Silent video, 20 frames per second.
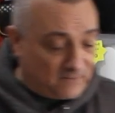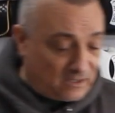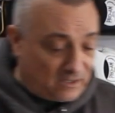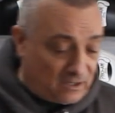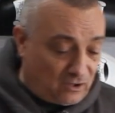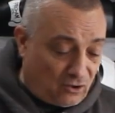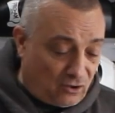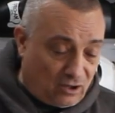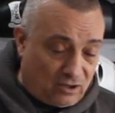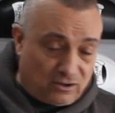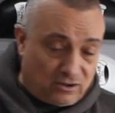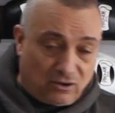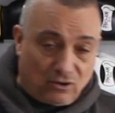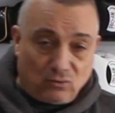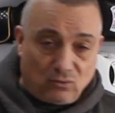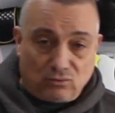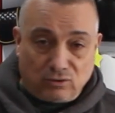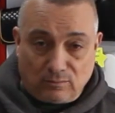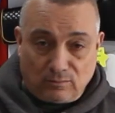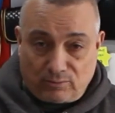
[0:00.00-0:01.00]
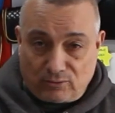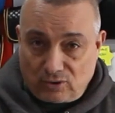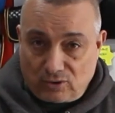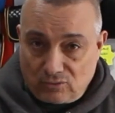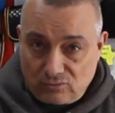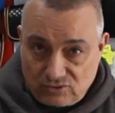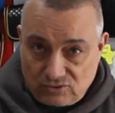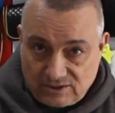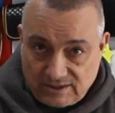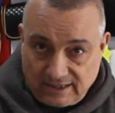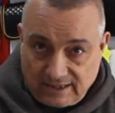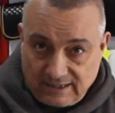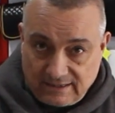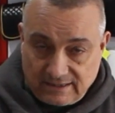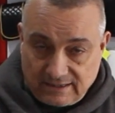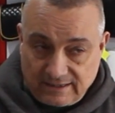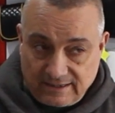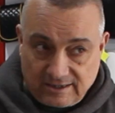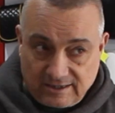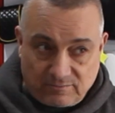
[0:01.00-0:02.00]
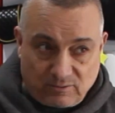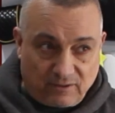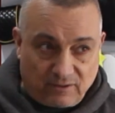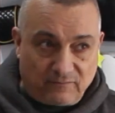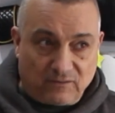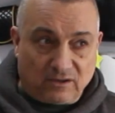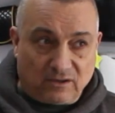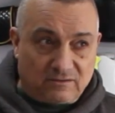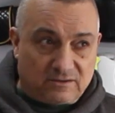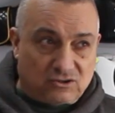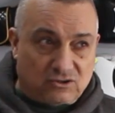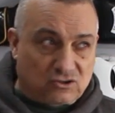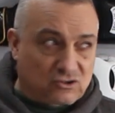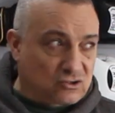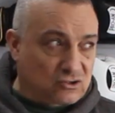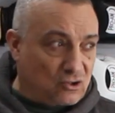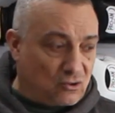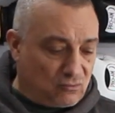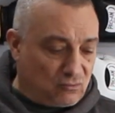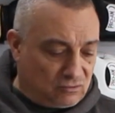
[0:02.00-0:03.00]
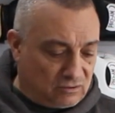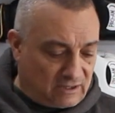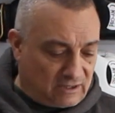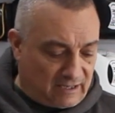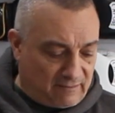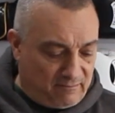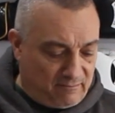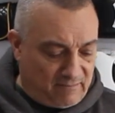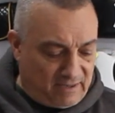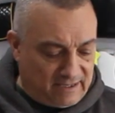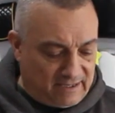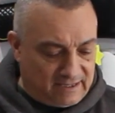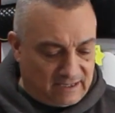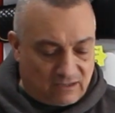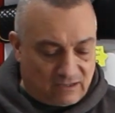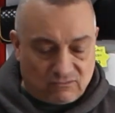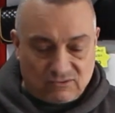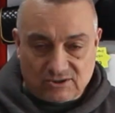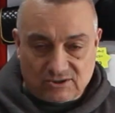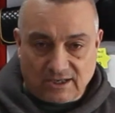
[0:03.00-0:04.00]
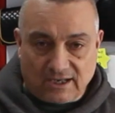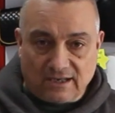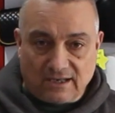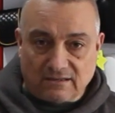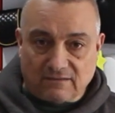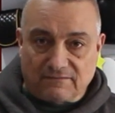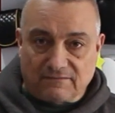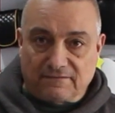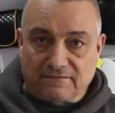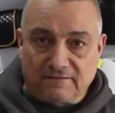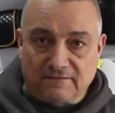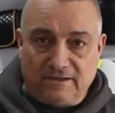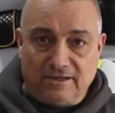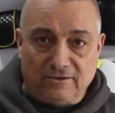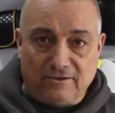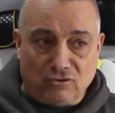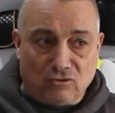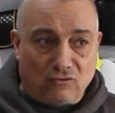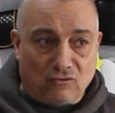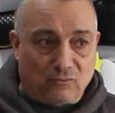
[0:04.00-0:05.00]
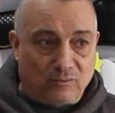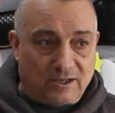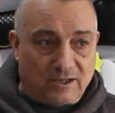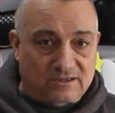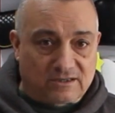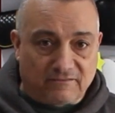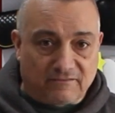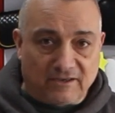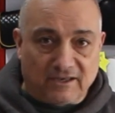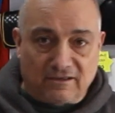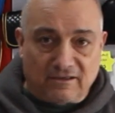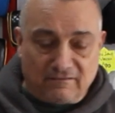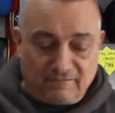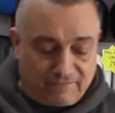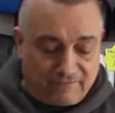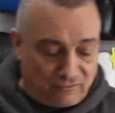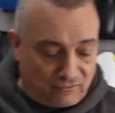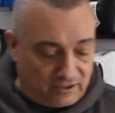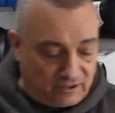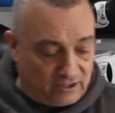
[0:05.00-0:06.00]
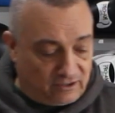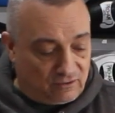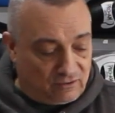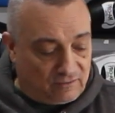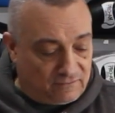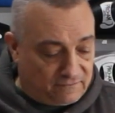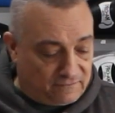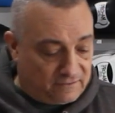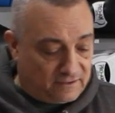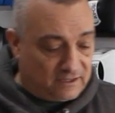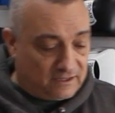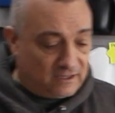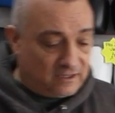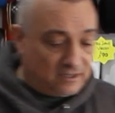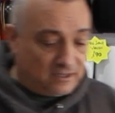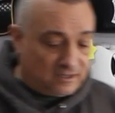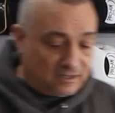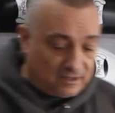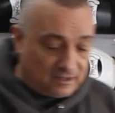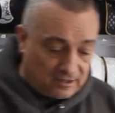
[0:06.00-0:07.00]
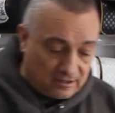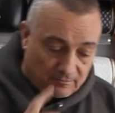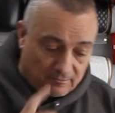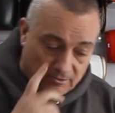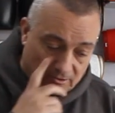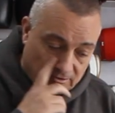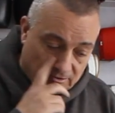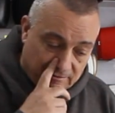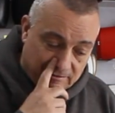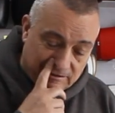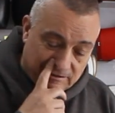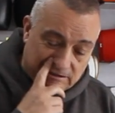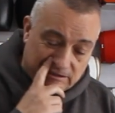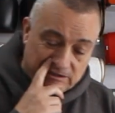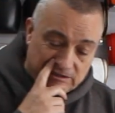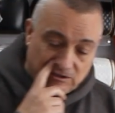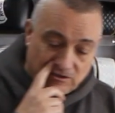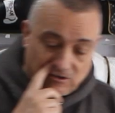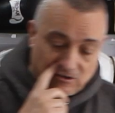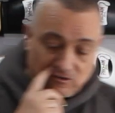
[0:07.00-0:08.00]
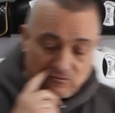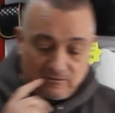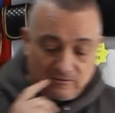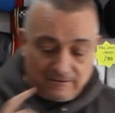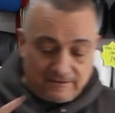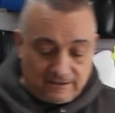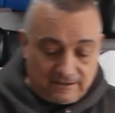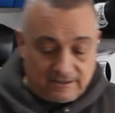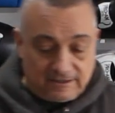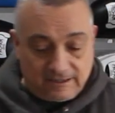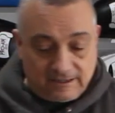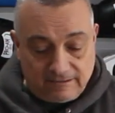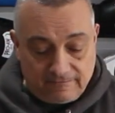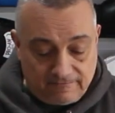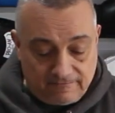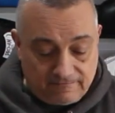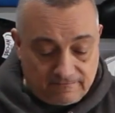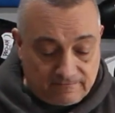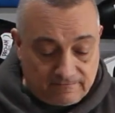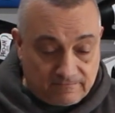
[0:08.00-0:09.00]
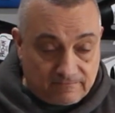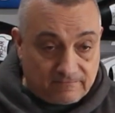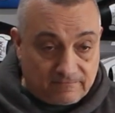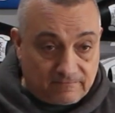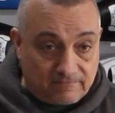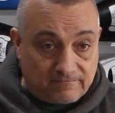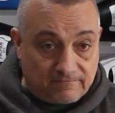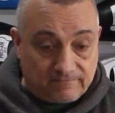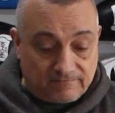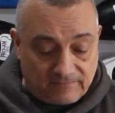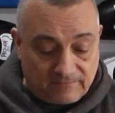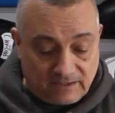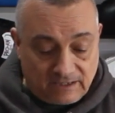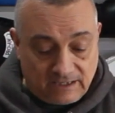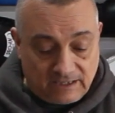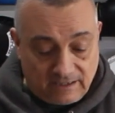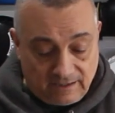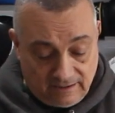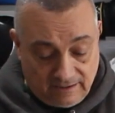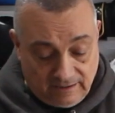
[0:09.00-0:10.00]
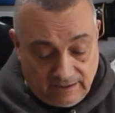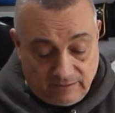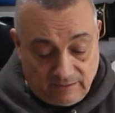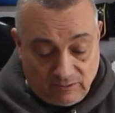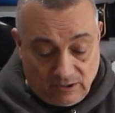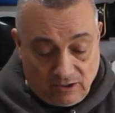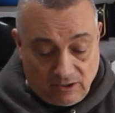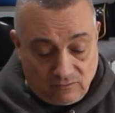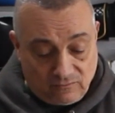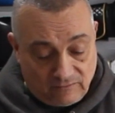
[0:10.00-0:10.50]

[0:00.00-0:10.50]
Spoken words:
A lot of the local pros take these, but I've not sold that many outside of the northwest of England, funny enough. But there you go. Here we go.